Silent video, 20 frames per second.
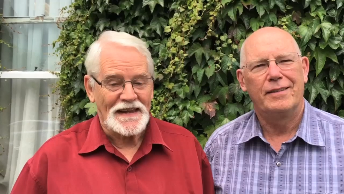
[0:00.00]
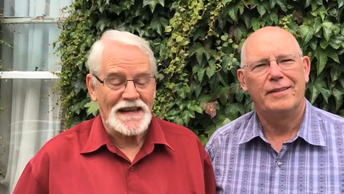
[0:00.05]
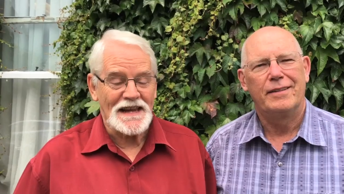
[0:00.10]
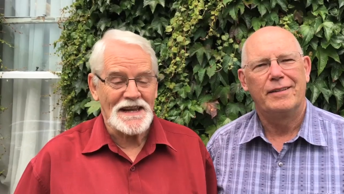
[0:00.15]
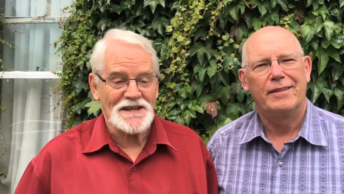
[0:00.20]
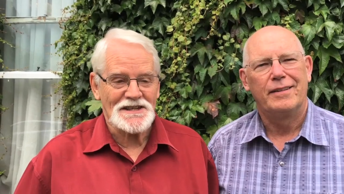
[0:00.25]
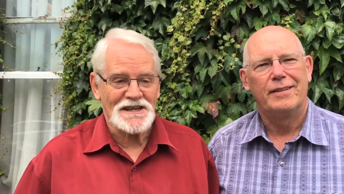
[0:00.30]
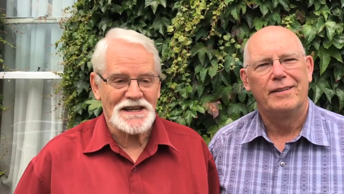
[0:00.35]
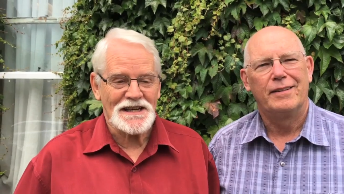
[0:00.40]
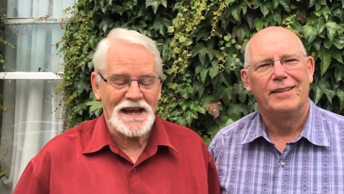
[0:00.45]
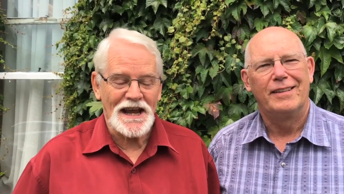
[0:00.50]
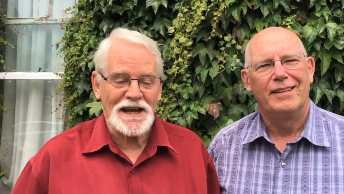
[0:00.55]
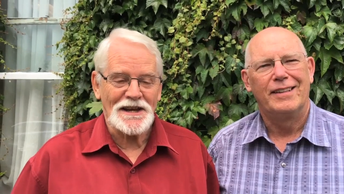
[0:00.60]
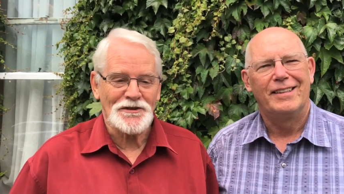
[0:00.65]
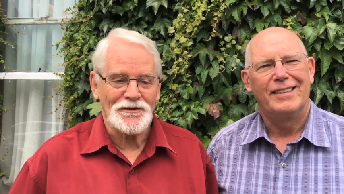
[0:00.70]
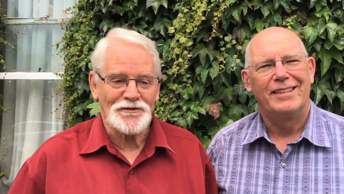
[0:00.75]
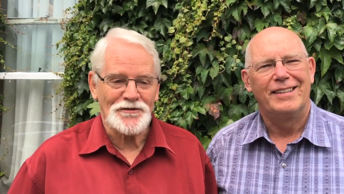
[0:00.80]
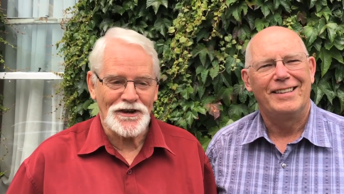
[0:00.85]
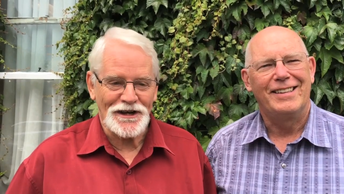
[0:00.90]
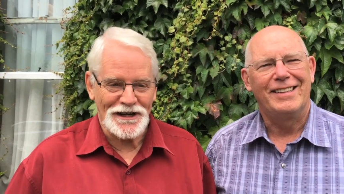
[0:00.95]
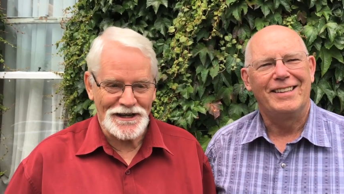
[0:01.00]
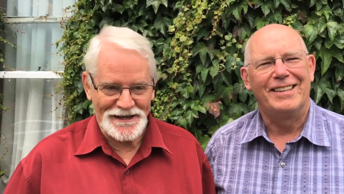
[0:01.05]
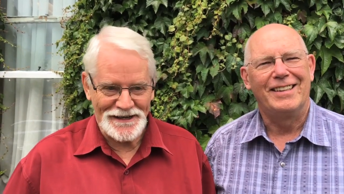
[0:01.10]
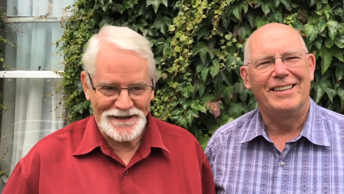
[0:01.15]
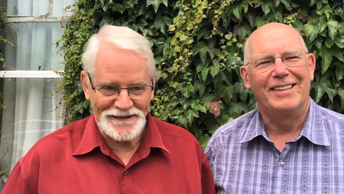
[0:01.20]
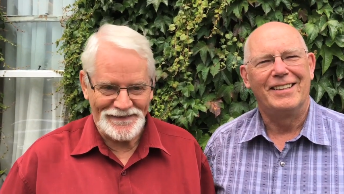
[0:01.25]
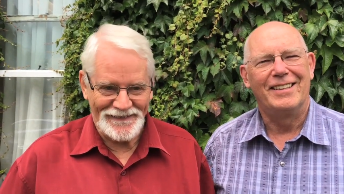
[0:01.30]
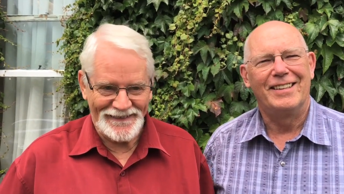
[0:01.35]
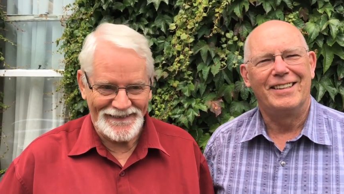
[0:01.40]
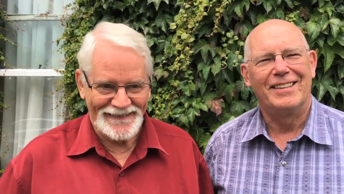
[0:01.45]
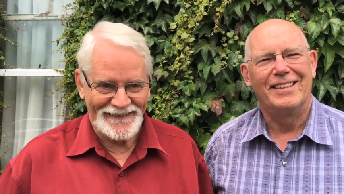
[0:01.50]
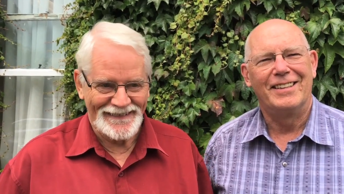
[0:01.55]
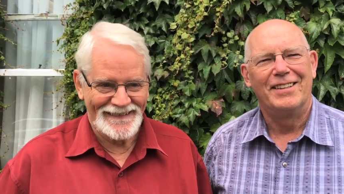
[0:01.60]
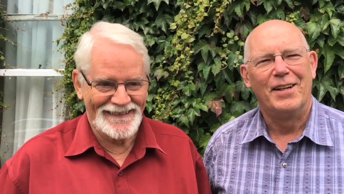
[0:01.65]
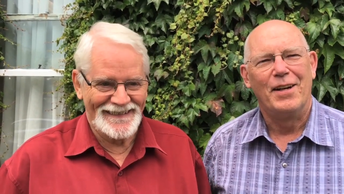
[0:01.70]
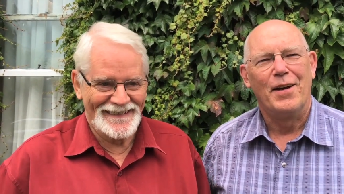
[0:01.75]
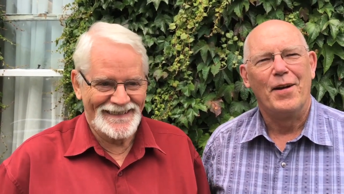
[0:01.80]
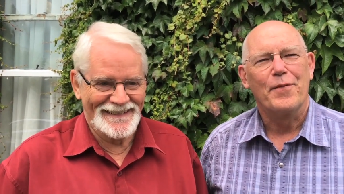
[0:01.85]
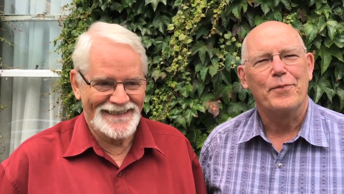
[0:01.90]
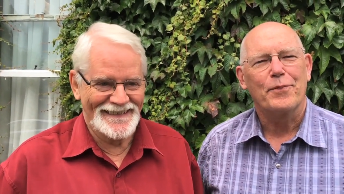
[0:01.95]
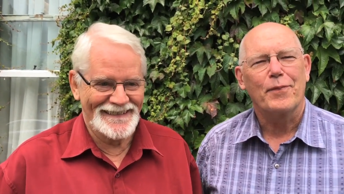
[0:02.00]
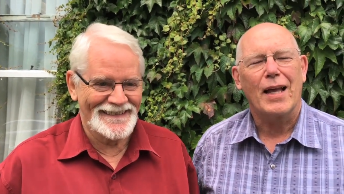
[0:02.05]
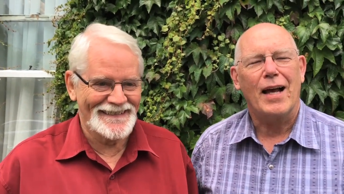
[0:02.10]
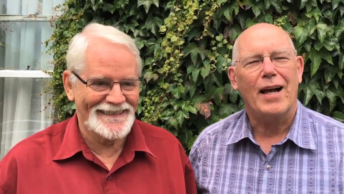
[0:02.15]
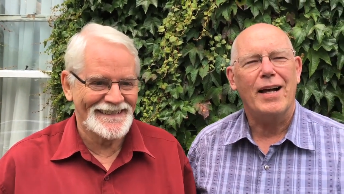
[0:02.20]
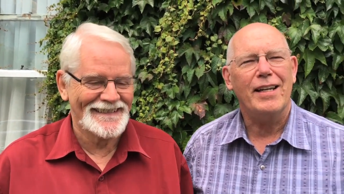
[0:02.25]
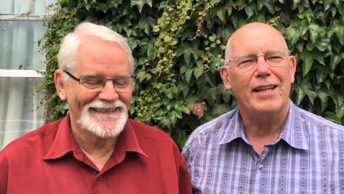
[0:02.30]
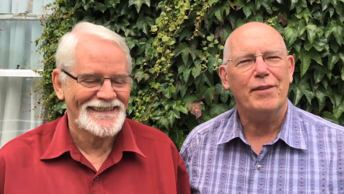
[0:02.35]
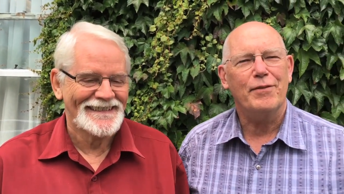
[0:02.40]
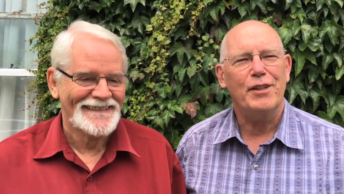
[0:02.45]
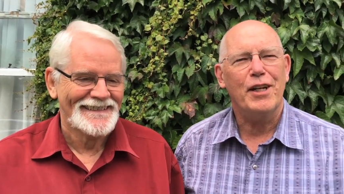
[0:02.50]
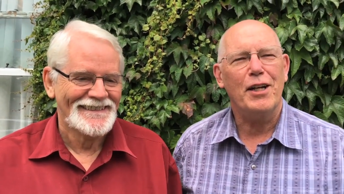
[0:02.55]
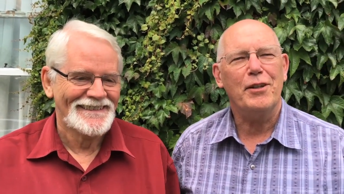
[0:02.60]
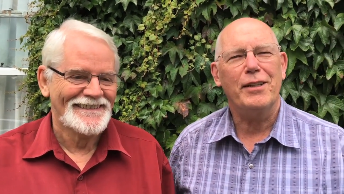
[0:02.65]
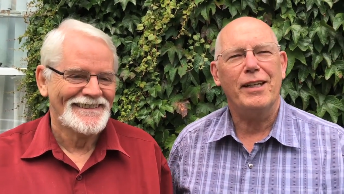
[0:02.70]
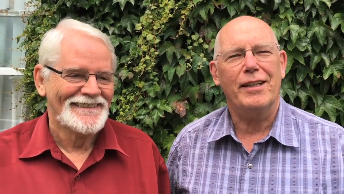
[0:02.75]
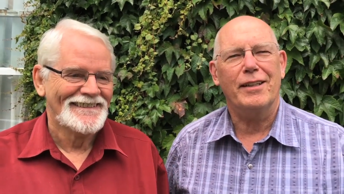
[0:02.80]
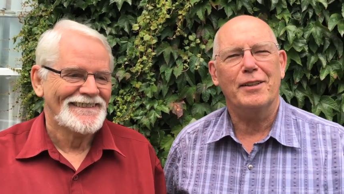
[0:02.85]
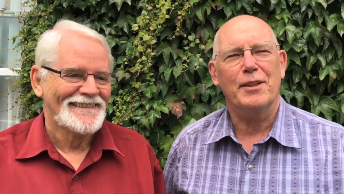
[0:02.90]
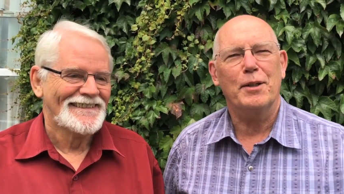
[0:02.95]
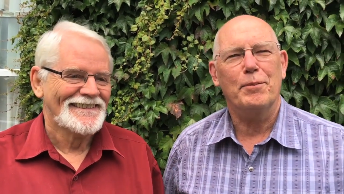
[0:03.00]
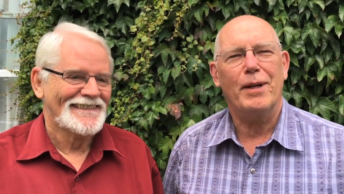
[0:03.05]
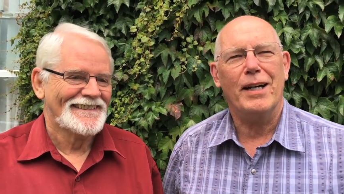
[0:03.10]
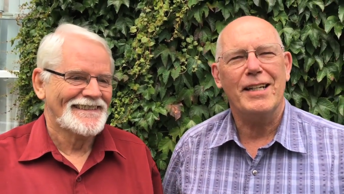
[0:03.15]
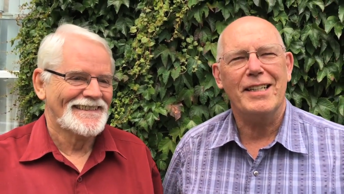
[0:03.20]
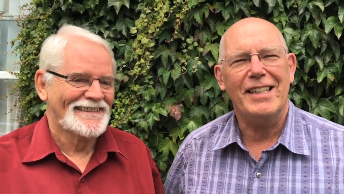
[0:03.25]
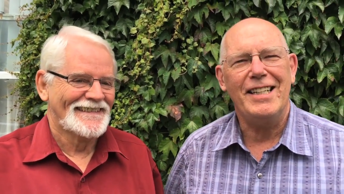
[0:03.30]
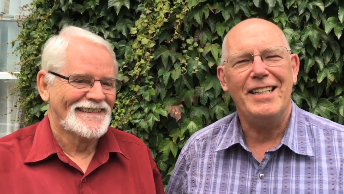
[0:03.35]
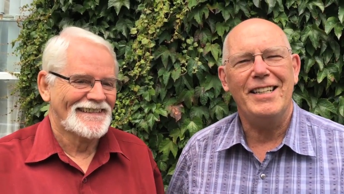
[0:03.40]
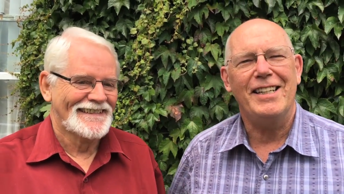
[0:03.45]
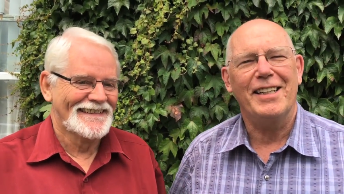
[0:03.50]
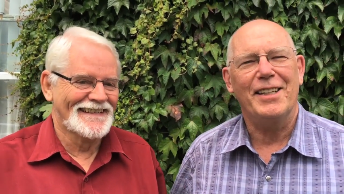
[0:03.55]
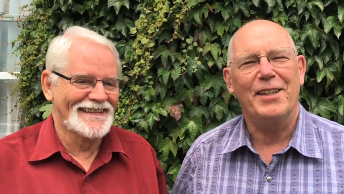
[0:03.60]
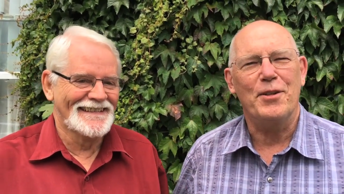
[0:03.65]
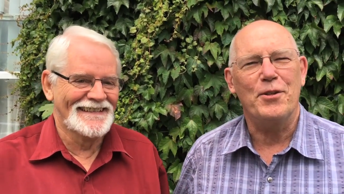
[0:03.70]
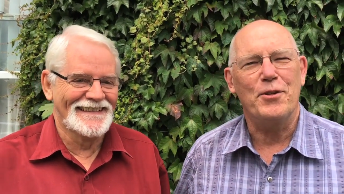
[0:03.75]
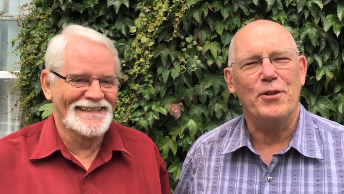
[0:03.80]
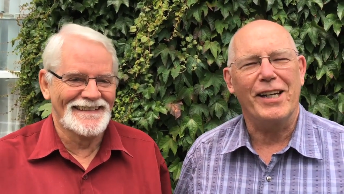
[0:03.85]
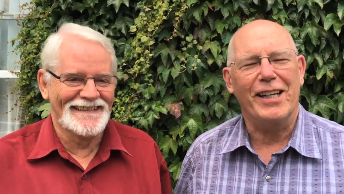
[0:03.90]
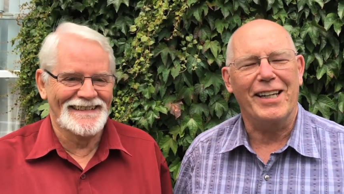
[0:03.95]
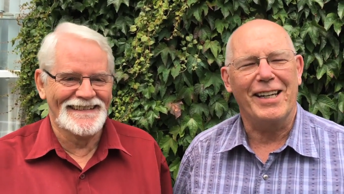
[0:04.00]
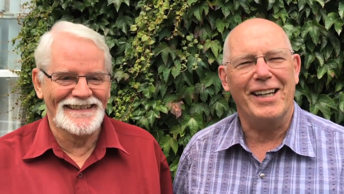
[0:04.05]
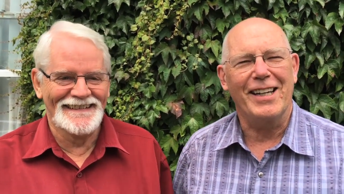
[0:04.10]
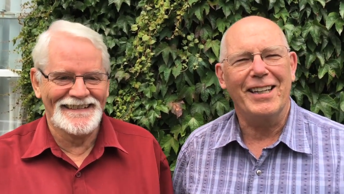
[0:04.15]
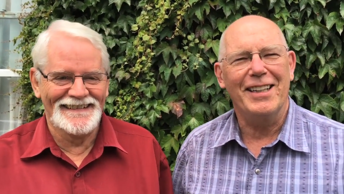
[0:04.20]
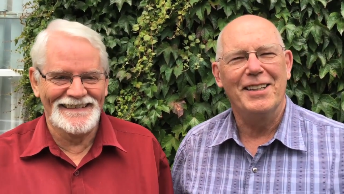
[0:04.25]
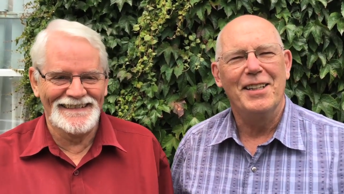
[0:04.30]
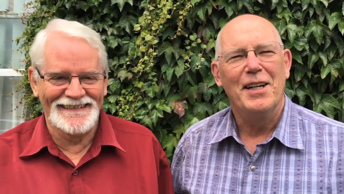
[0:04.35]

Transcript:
Speaker 1: eating and drinking.
Speaker 2: I have no guilt about eating and drinking.